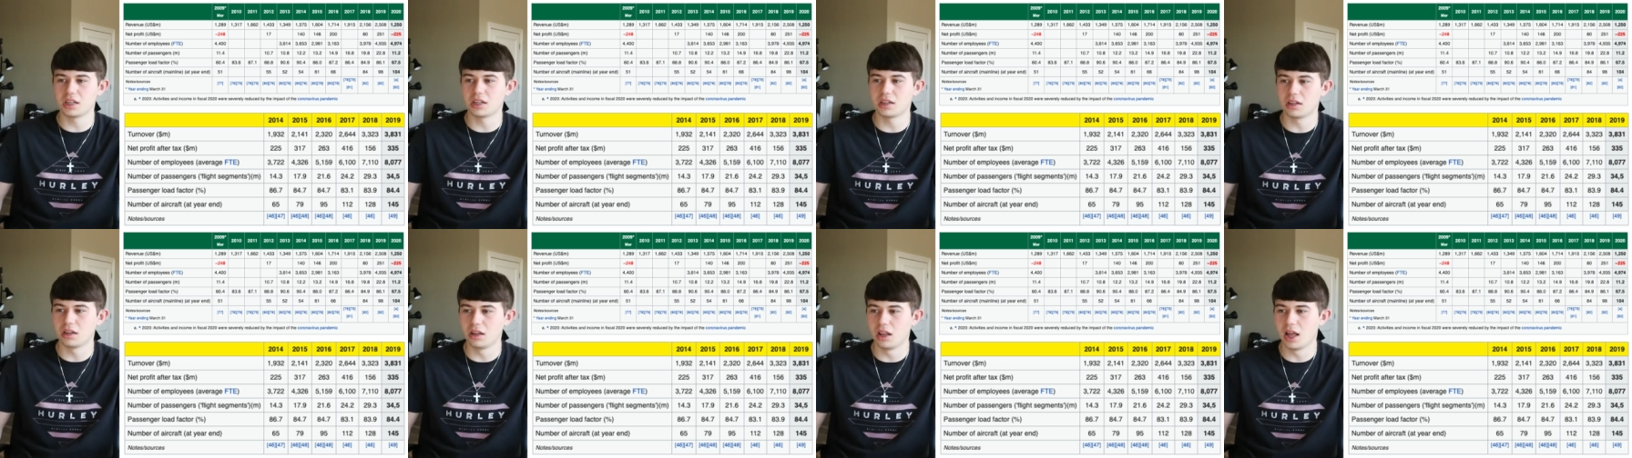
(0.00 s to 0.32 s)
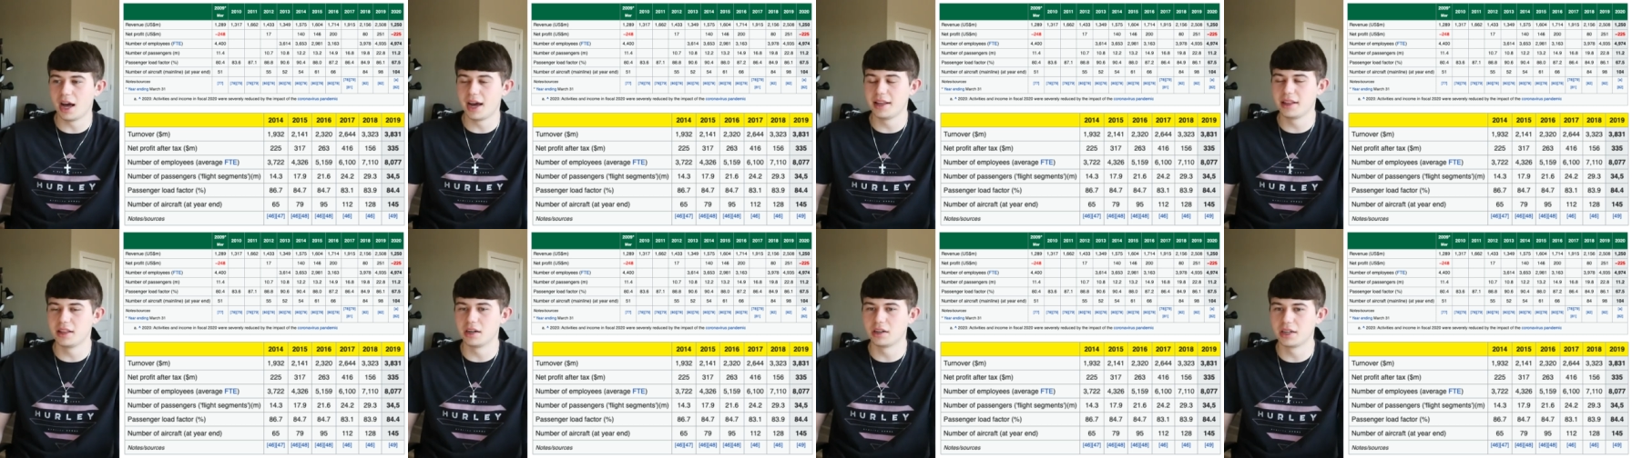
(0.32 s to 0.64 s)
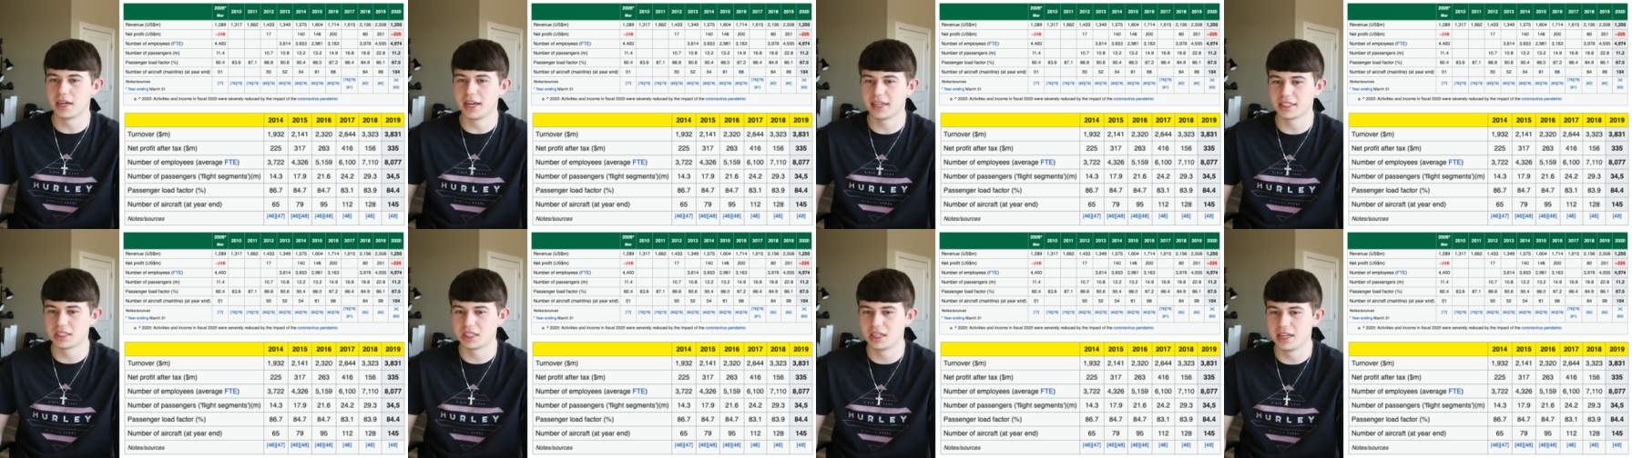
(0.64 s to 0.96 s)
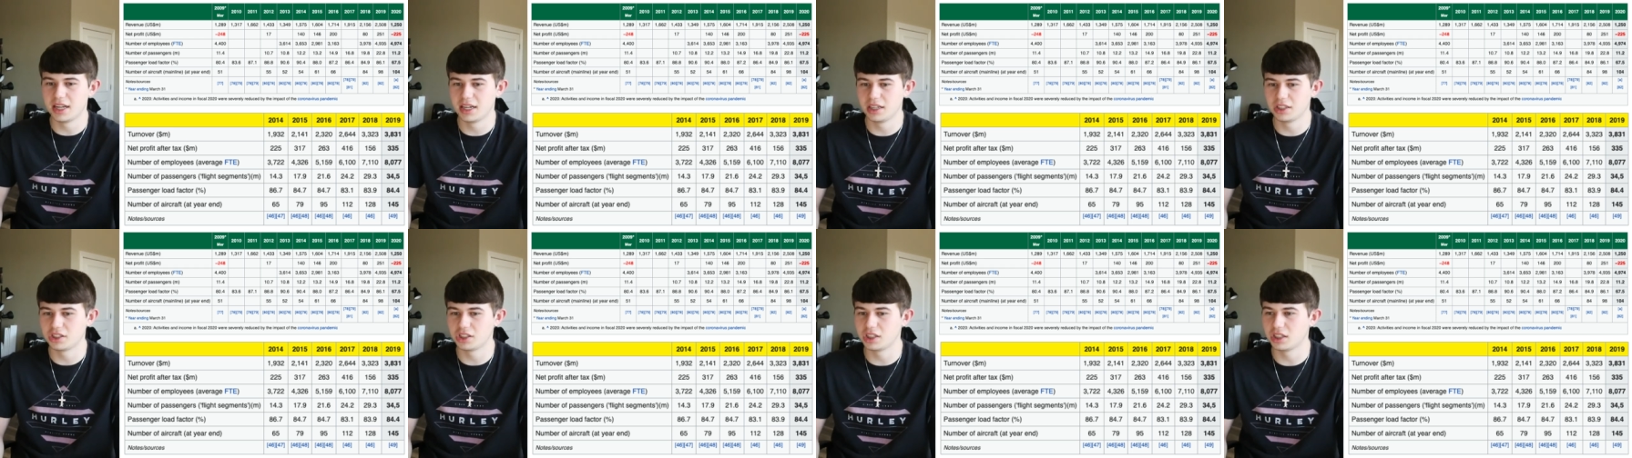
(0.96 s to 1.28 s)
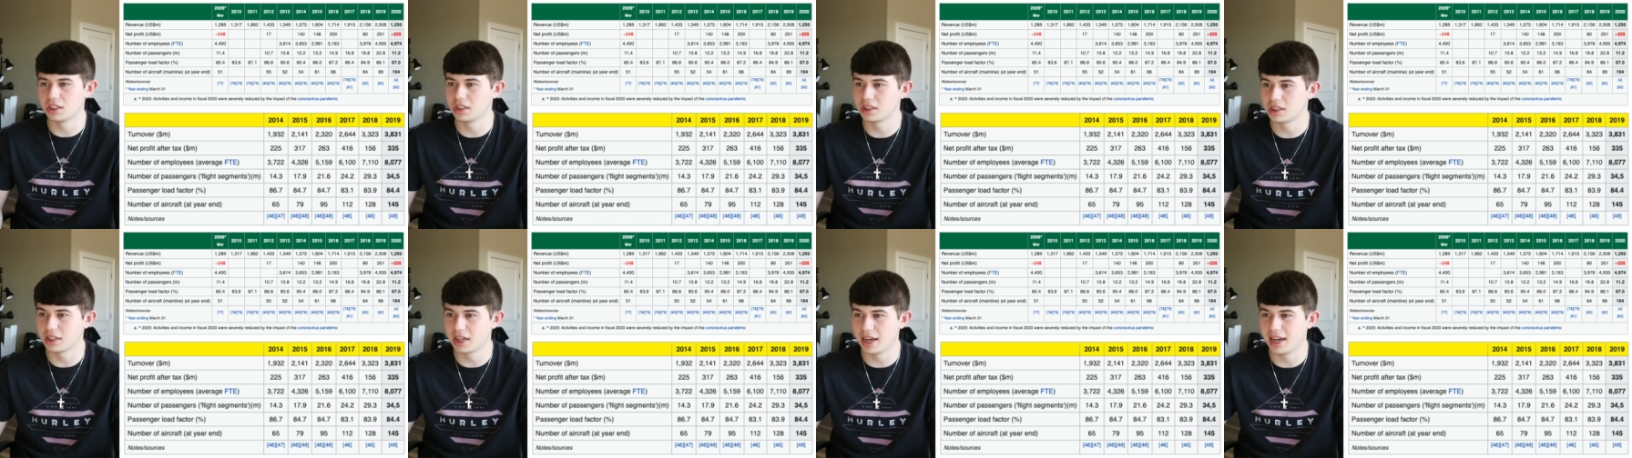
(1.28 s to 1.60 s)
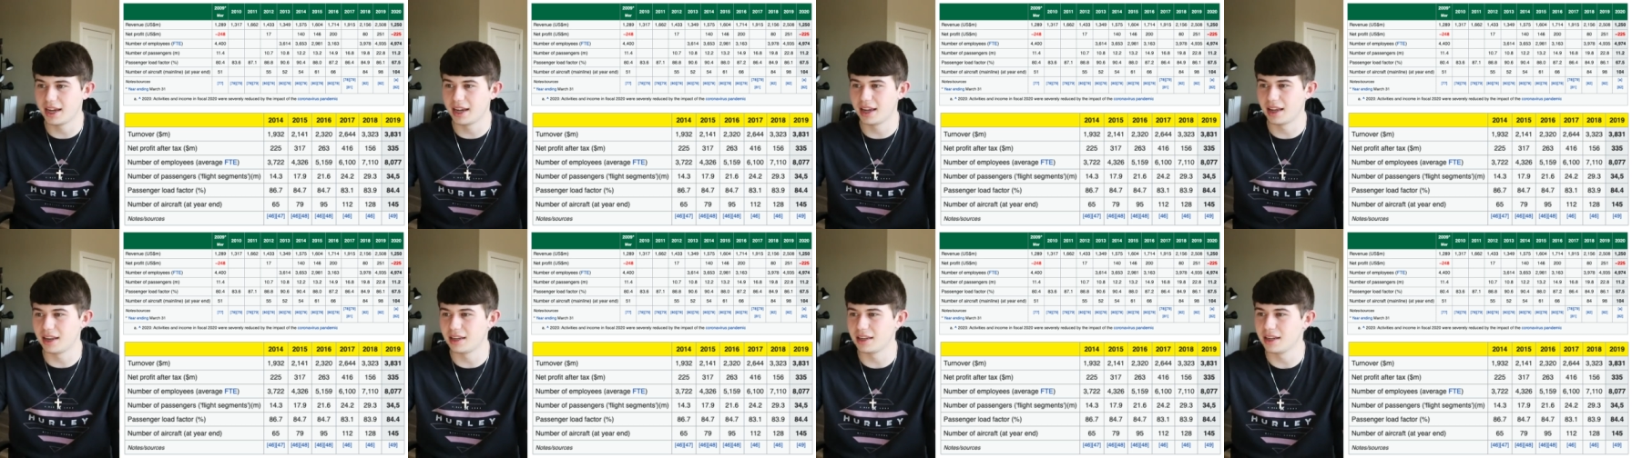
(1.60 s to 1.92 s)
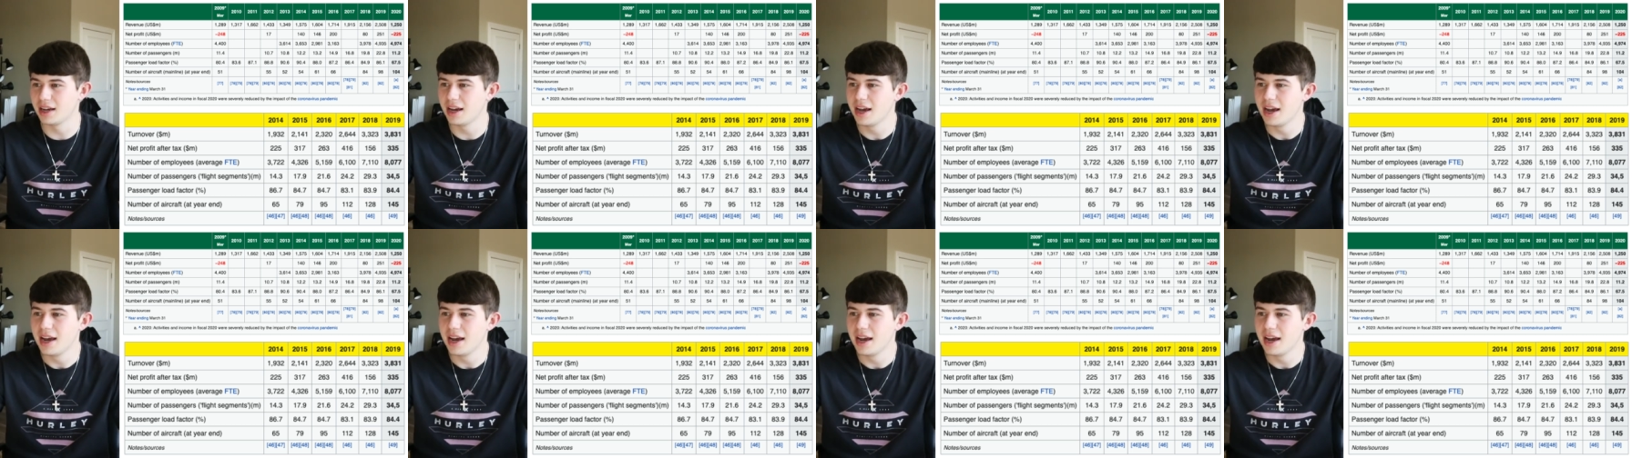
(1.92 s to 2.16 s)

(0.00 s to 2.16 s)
on a lot of their destinations. And